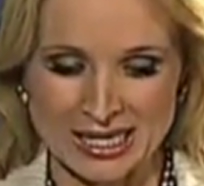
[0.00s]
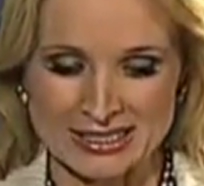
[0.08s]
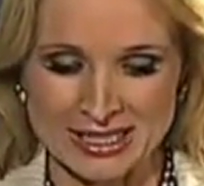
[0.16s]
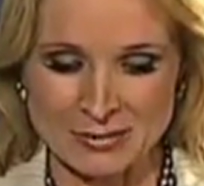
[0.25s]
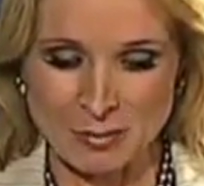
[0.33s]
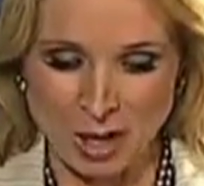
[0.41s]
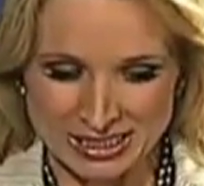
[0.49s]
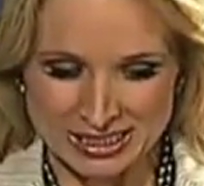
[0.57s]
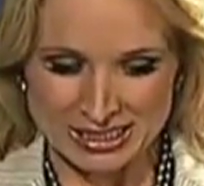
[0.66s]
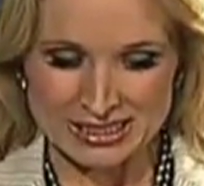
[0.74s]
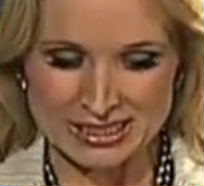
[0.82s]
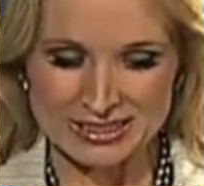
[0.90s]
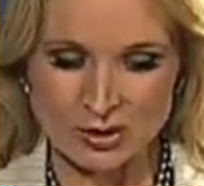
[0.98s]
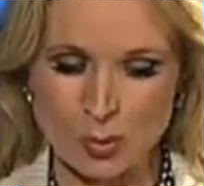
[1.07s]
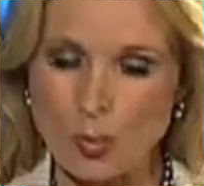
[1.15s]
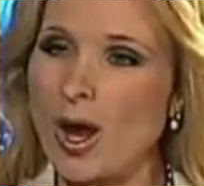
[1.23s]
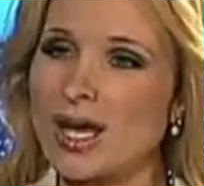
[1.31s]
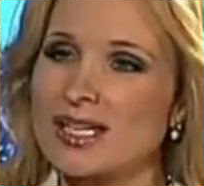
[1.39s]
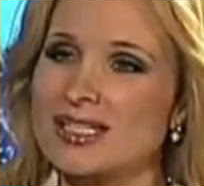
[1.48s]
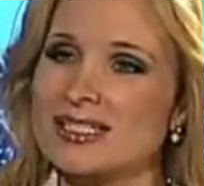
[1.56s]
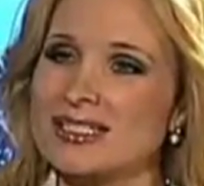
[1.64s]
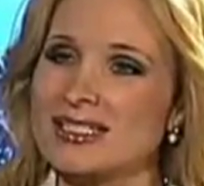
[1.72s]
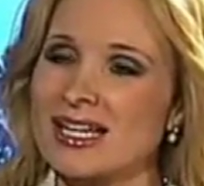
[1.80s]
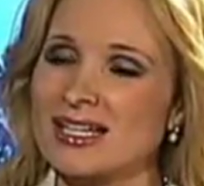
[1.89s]
And seeing my dentist. So what
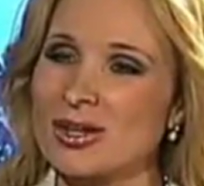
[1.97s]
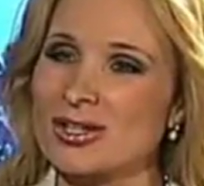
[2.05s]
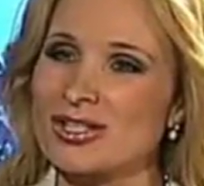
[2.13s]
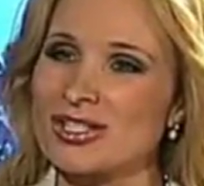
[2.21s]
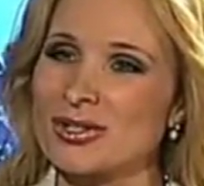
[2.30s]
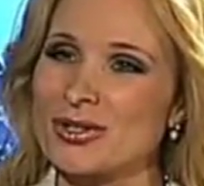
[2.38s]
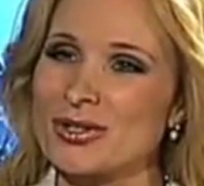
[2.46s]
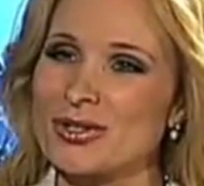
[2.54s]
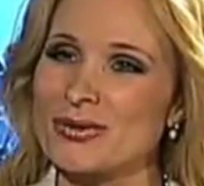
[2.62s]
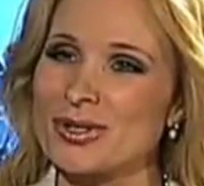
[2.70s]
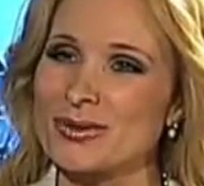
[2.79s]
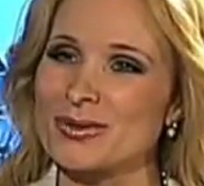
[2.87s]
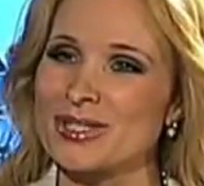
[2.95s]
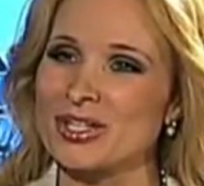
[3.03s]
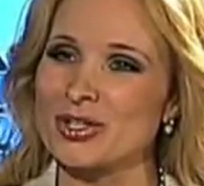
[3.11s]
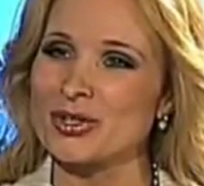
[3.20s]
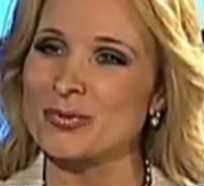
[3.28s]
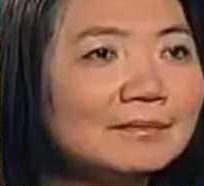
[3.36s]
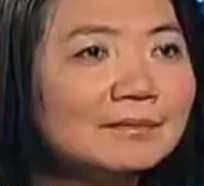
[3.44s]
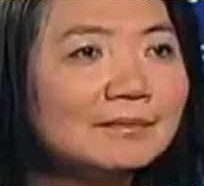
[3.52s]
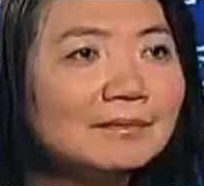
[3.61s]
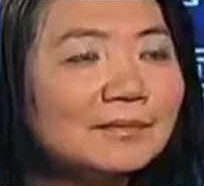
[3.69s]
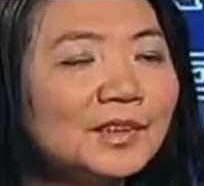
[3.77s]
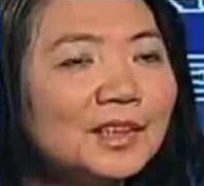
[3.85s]
technologies are you using in your
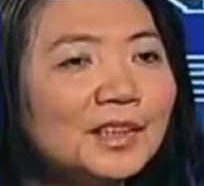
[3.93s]
practice?